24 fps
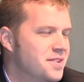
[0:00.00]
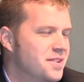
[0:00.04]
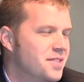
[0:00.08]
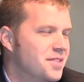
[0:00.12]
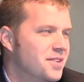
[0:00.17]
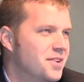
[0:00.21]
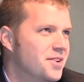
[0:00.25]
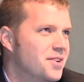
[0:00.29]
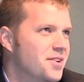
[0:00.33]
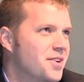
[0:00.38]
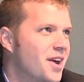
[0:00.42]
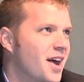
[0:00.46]

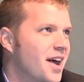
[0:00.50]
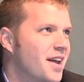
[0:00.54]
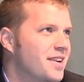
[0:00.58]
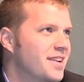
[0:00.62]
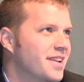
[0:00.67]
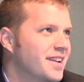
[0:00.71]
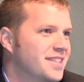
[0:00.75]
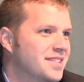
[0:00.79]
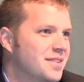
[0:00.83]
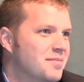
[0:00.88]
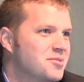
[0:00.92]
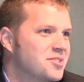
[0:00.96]
there are
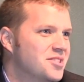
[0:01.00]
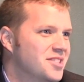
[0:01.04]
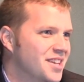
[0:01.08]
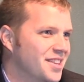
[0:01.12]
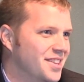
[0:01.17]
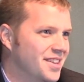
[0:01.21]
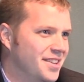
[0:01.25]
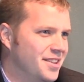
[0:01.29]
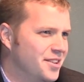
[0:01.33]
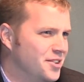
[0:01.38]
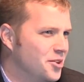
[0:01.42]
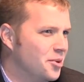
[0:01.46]
not exemptions out
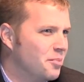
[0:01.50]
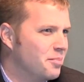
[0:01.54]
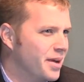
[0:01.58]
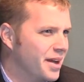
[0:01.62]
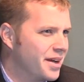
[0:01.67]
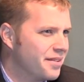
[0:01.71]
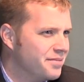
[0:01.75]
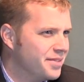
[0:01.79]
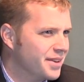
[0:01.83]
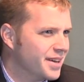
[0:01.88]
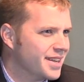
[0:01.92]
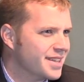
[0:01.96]
there that don't
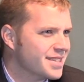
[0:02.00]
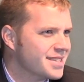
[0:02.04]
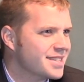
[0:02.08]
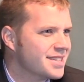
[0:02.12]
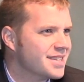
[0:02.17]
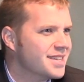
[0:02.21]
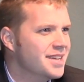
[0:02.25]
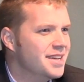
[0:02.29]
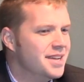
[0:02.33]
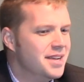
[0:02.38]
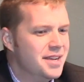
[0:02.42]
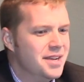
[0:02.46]
benefit us.
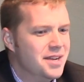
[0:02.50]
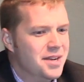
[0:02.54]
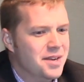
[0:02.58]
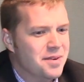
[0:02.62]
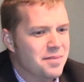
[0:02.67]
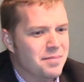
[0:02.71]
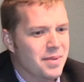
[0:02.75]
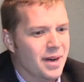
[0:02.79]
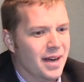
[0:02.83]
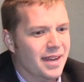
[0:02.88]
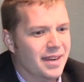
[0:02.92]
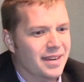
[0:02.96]

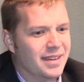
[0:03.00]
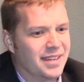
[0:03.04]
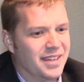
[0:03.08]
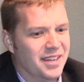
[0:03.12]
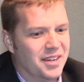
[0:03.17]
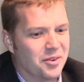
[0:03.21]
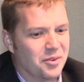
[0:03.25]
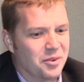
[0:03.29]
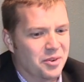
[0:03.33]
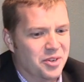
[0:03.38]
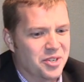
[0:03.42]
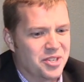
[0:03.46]
But you
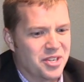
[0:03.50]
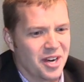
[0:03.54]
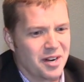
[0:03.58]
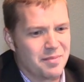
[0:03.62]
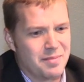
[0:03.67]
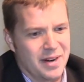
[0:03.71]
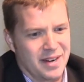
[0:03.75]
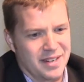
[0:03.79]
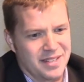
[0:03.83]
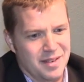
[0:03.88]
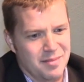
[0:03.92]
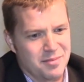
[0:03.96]
know, when you're talking
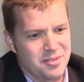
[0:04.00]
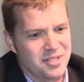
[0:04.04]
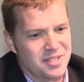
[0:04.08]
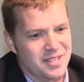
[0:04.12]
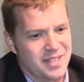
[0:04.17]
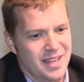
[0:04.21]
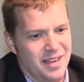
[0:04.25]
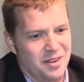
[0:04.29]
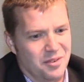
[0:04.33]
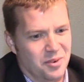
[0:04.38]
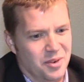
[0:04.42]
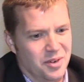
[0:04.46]
about exemptions
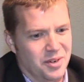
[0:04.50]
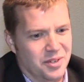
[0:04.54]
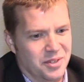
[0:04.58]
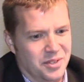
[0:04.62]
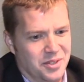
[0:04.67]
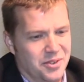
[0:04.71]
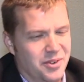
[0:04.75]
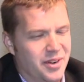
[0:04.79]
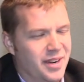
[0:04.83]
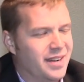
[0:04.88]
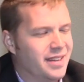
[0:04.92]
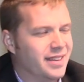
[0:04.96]
that were
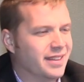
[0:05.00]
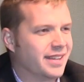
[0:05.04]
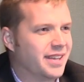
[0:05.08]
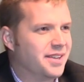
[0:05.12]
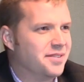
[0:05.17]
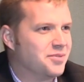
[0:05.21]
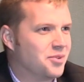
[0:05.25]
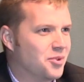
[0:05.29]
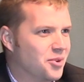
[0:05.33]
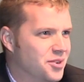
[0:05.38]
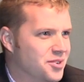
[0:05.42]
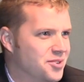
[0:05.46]
created in the
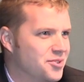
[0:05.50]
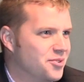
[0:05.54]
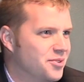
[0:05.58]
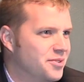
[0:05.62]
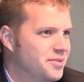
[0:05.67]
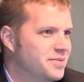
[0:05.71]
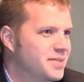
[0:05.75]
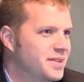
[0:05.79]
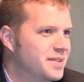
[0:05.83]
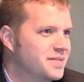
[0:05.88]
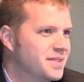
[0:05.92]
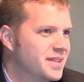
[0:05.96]
late 40s, early
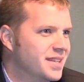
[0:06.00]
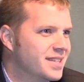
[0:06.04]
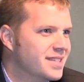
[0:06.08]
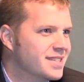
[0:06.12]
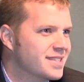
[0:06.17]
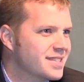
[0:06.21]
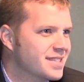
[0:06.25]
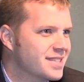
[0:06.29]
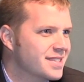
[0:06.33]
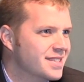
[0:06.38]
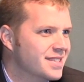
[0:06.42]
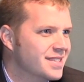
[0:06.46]

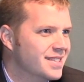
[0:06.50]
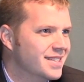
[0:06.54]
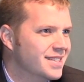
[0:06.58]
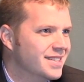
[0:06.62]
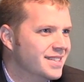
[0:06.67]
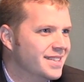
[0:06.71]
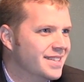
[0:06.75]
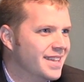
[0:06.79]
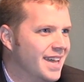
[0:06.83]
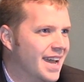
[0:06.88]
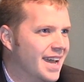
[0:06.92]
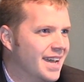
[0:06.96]
50s,
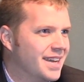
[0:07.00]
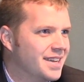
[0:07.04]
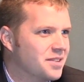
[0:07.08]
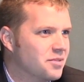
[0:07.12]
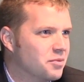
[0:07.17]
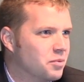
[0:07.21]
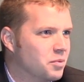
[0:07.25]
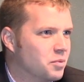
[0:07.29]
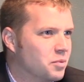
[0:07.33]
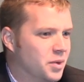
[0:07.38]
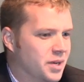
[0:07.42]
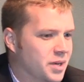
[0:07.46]
that
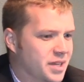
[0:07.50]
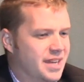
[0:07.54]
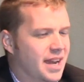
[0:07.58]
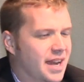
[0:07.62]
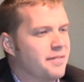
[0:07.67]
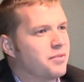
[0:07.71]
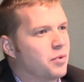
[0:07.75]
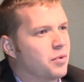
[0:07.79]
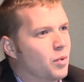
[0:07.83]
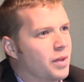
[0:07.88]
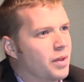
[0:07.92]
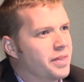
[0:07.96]
were
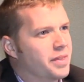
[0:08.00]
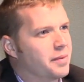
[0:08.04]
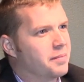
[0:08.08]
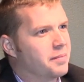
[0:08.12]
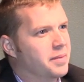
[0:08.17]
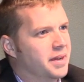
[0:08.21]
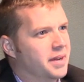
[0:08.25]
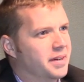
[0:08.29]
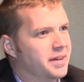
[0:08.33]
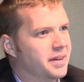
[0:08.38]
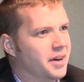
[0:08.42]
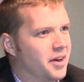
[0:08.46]
designed for one
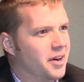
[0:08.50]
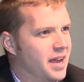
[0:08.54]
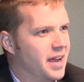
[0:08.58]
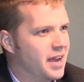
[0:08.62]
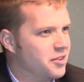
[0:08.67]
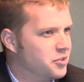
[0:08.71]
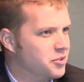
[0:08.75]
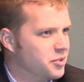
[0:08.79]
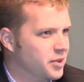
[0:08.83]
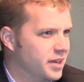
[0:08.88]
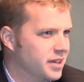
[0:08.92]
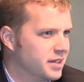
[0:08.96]
but are now
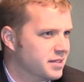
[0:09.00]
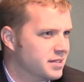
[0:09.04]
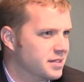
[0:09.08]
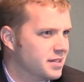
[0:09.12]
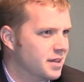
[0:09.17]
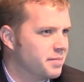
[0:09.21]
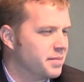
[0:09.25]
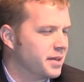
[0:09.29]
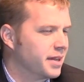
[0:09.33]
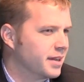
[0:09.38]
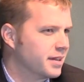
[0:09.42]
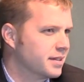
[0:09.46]
doing
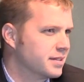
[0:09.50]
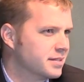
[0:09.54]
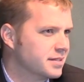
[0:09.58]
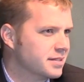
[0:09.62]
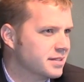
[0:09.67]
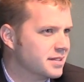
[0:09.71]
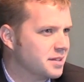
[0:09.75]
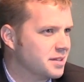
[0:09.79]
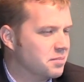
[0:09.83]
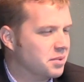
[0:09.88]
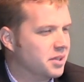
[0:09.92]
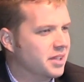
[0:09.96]
something
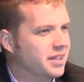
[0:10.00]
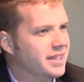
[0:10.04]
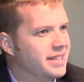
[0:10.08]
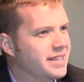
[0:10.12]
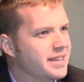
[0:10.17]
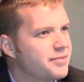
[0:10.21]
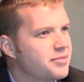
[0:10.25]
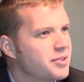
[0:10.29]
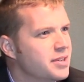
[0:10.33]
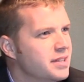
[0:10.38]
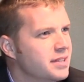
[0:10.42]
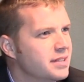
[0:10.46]
completely
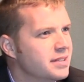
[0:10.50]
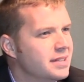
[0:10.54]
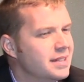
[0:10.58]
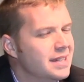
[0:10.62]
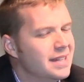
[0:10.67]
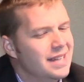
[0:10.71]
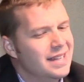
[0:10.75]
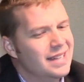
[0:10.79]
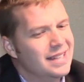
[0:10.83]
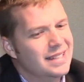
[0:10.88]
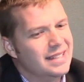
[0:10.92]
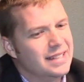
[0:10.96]
different,
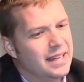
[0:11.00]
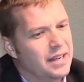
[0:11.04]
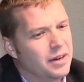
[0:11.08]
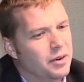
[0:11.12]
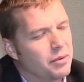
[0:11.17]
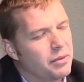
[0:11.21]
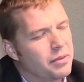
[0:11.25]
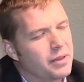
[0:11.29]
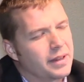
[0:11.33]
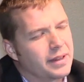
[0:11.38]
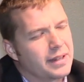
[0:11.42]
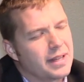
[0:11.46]
I
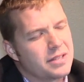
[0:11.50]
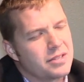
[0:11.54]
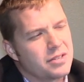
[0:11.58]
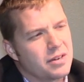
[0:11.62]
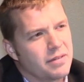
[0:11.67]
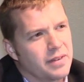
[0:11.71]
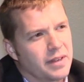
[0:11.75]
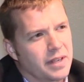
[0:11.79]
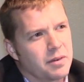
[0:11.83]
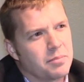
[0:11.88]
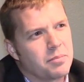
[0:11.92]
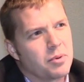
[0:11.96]
don't think that's
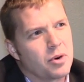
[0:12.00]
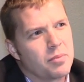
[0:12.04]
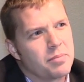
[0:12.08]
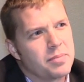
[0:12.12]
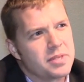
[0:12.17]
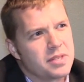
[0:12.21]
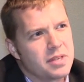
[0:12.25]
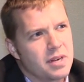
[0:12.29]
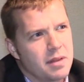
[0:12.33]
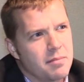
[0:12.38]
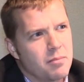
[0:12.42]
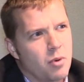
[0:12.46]
serving their
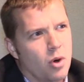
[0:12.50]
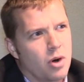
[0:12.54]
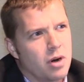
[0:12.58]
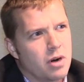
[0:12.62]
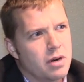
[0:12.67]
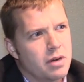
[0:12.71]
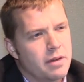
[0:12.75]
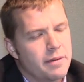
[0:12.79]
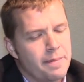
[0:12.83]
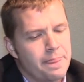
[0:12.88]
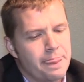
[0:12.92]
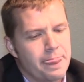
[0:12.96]
purpose anymore.
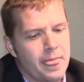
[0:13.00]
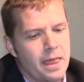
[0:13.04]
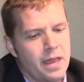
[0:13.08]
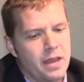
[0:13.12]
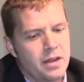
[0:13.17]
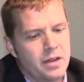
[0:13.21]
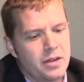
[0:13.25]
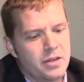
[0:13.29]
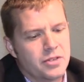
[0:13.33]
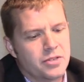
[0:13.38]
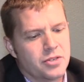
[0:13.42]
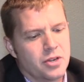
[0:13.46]

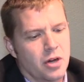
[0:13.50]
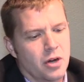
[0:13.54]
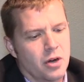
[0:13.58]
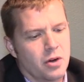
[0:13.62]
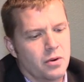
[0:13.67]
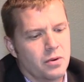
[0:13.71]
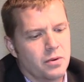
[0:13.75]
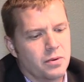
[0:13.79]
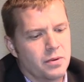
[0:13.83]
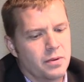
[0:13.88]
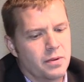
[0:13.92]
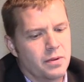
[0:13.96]

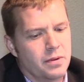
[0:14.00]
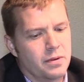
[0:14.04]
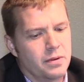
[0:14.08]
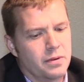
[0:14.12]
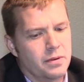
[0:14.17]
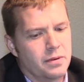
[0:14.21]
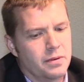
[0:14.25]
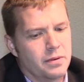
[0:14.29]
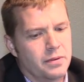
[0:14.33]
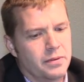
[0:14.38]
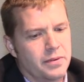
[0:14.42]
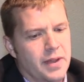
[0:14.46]
So
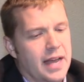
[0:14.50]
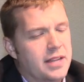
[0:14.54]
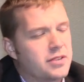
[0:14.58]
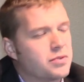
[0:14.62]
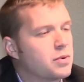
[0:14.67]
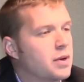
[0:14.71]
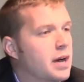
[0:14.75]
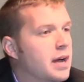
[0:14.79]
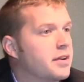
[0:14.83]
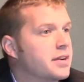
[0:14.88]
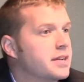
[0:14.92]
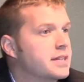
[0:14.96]
that's
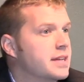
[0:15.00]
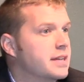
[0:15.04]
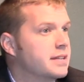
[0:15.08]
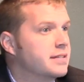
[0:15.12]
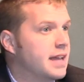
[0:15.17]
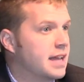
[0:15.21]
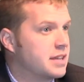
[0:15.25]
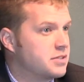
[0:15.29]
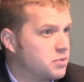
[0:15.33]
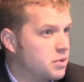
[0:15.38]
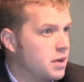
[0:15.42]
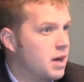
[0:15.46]
where I would
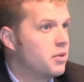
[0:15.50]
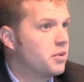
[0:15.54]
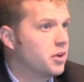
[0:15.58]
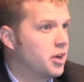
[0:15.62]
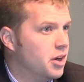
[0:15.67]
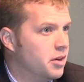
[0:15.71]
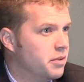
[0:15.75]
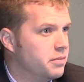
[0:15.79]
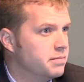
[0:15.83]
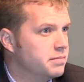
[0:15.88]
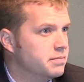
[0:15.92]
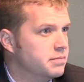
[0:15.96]

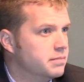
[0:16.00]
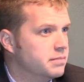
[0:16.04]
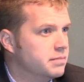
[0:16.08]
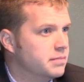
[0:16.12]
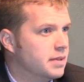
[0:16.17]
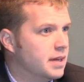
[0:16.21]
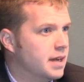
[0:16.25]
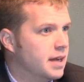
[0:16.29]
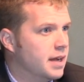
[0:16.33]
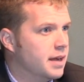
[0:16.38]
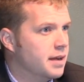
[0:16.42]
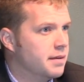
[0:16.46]
go,
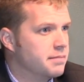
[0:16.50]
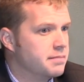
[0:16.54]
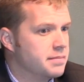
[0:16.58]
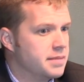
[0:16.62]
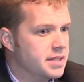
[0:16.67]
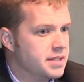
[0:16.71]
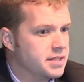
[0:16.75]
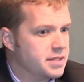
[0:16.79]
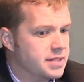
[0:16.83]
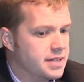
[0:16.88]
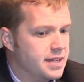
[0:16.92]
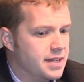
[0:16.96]

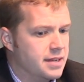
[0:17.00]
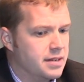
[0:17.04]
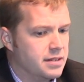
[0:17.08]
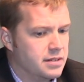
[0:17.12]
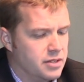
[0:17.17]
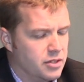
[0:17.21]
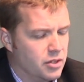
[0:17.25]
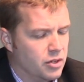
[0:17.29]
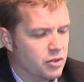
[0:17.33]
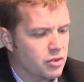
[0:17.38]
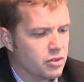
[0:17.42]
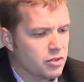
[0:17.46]
is
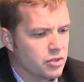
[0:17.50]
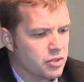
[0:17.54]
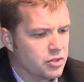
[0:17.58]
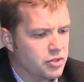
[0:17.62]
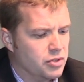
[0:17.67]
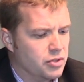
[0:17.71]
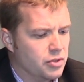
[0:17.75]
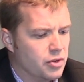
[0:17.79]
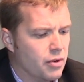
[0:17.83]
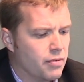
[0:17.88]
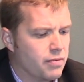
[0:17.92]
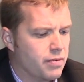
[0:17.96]

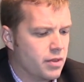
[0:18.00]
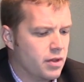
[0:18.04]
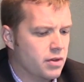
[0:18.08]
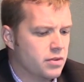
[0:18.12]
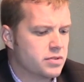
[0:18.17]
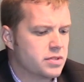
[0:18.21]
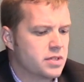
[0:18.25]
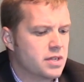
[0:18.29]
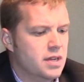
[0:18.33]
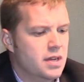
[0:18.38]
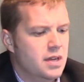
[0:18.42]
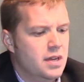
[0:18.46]
to go for
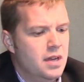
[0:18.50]
those,